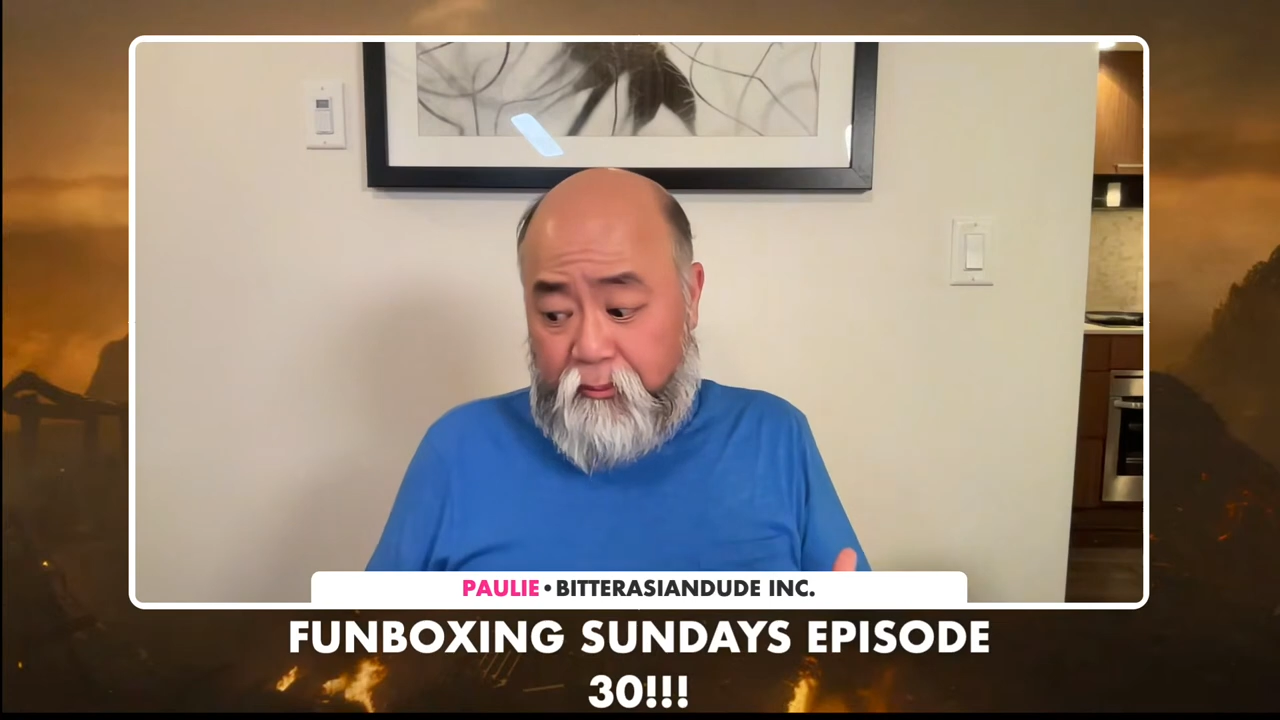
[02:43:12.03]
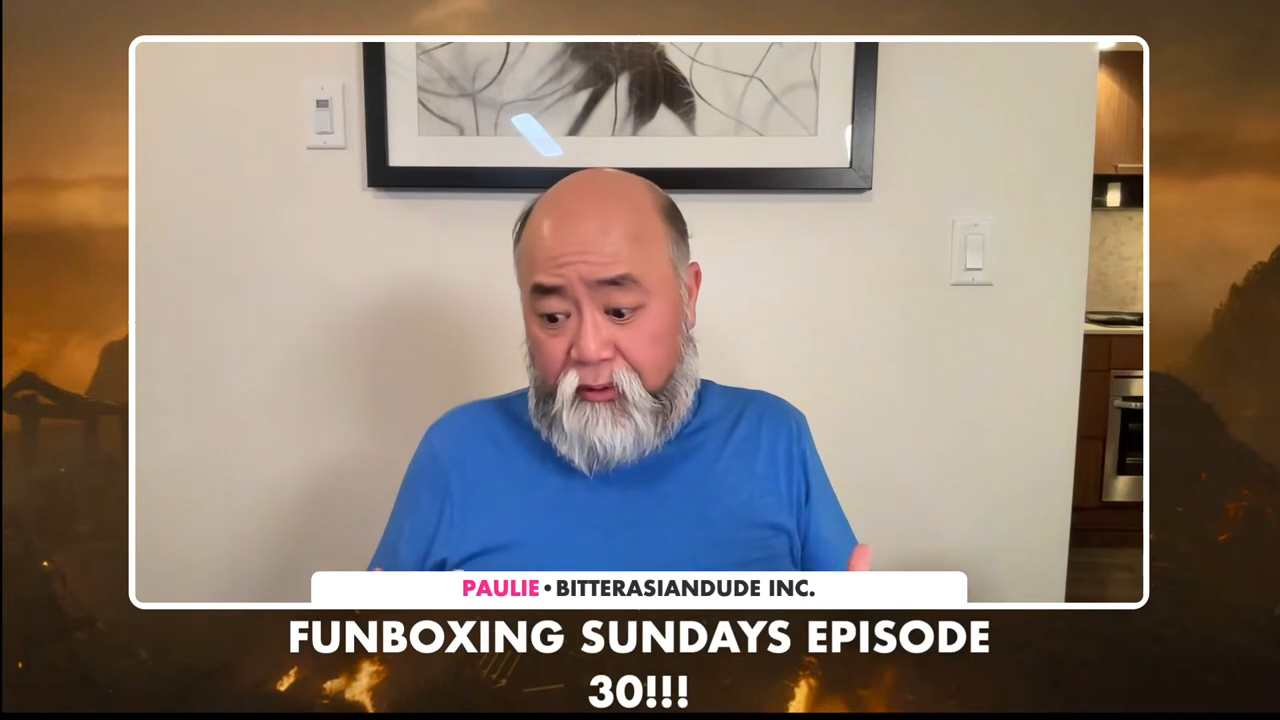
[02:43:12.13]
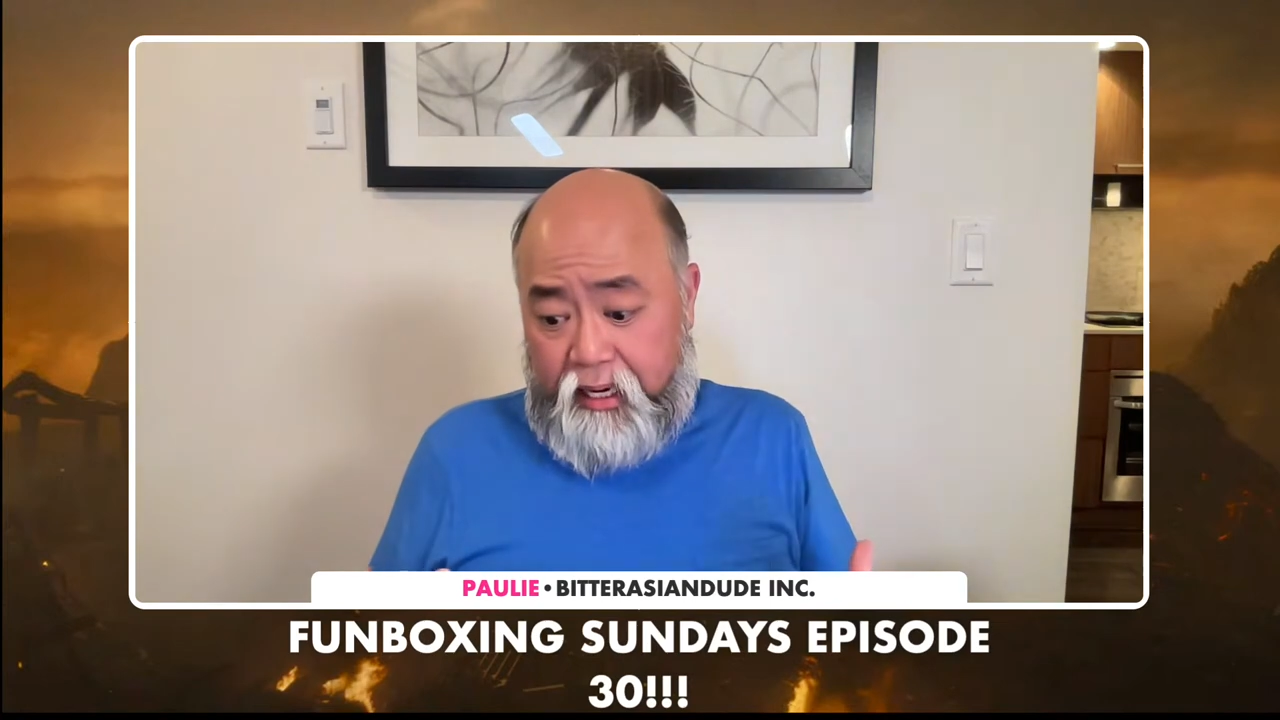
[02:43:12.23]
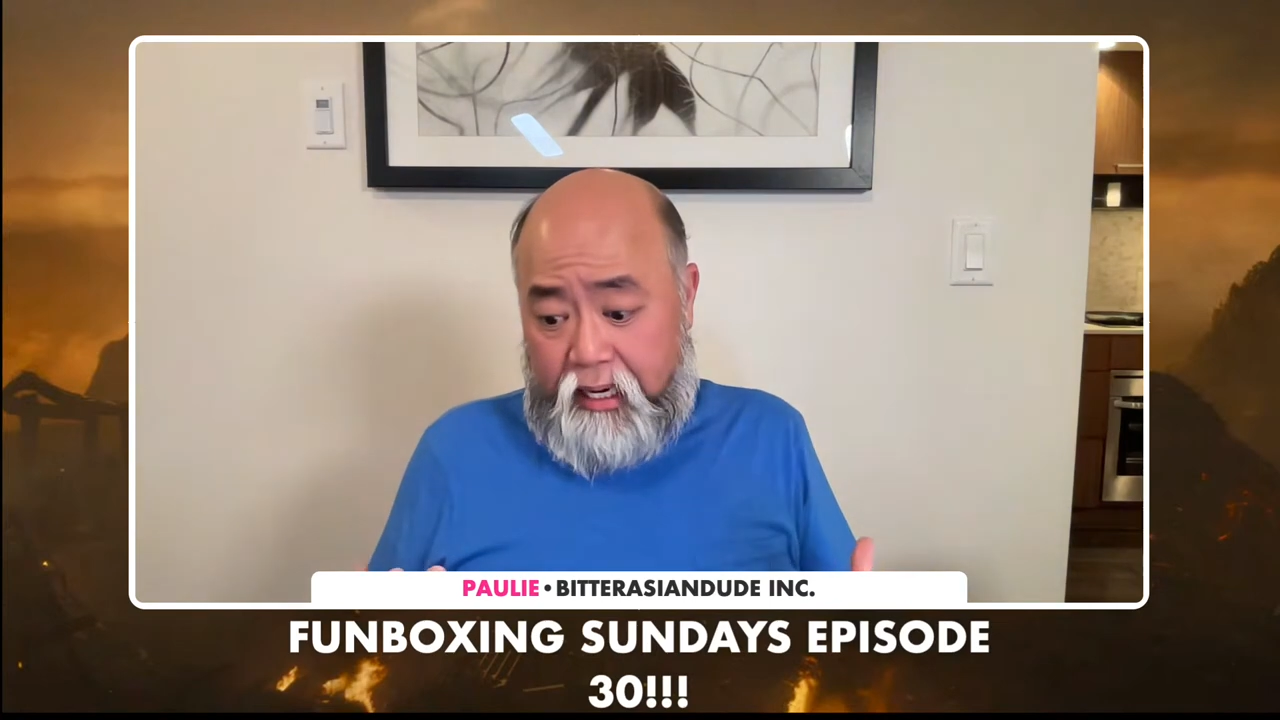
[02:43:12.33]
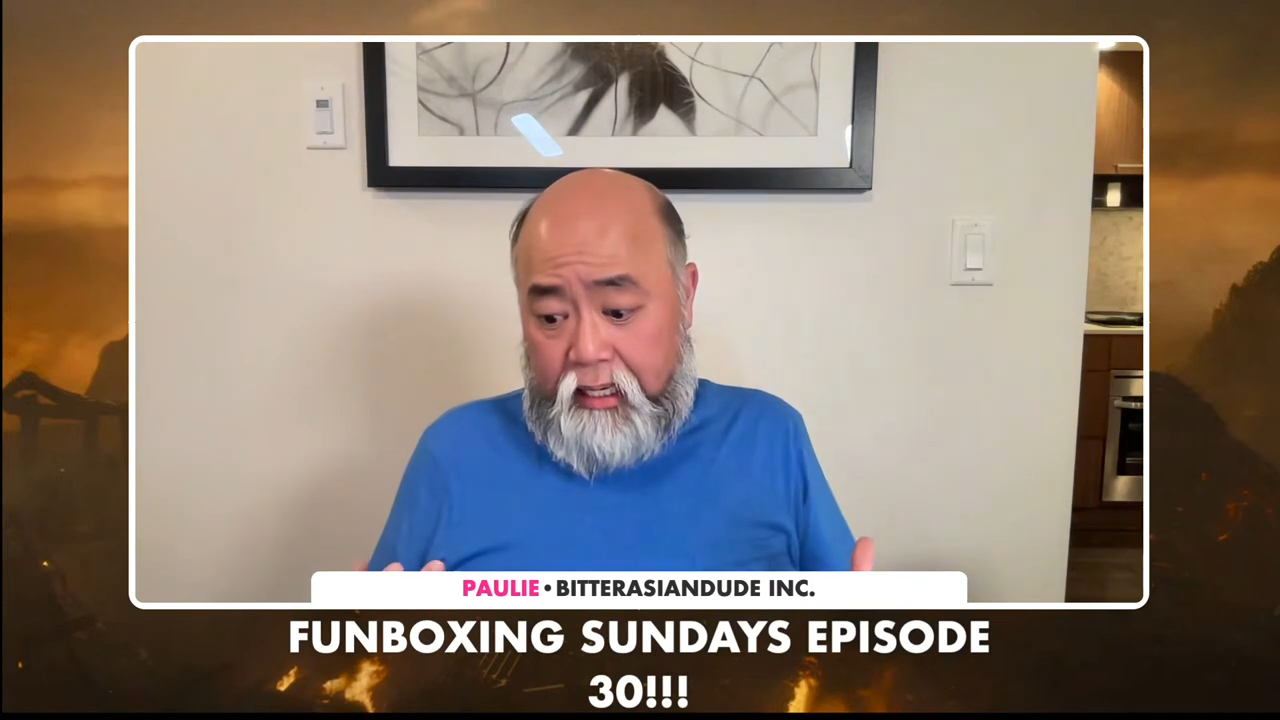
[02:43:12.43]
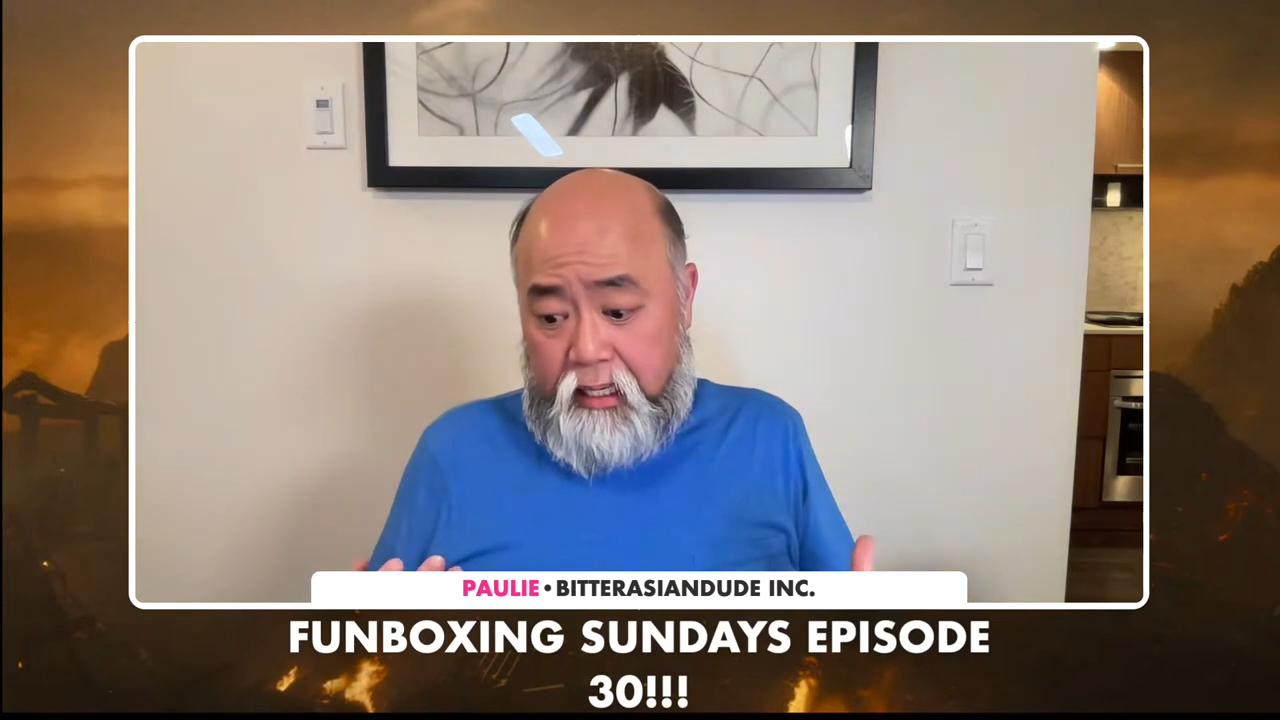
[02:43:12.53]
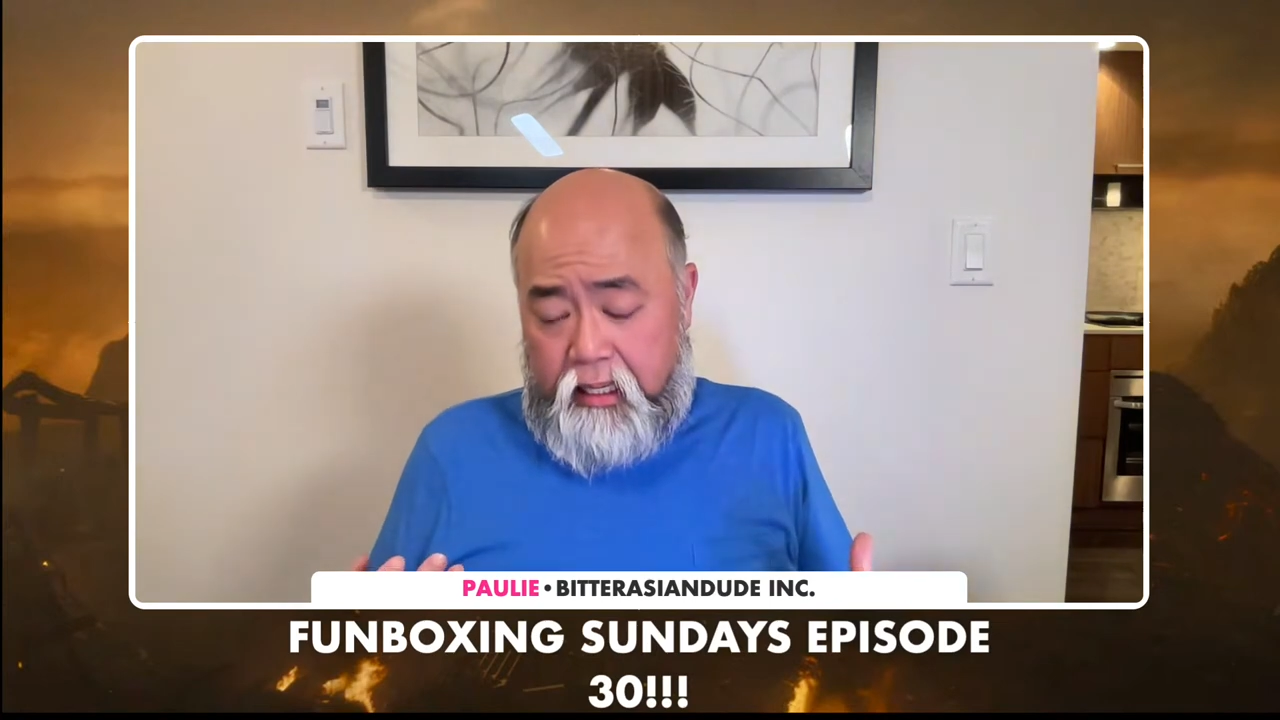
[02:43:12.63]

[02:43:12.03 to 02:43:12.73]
the